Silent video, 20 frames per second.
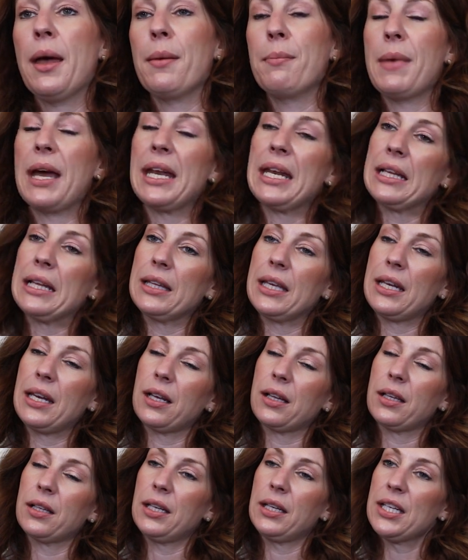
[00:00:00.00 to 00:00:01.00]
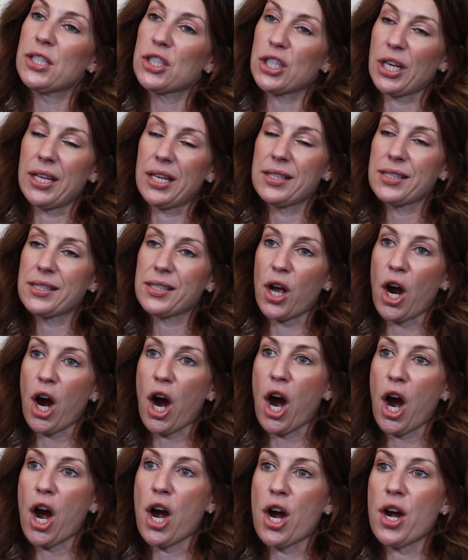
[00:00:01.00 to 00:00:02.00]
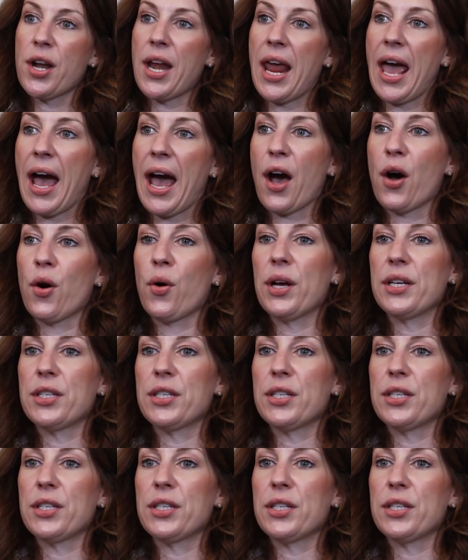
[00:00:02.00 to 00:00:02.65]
many leading clinicians are now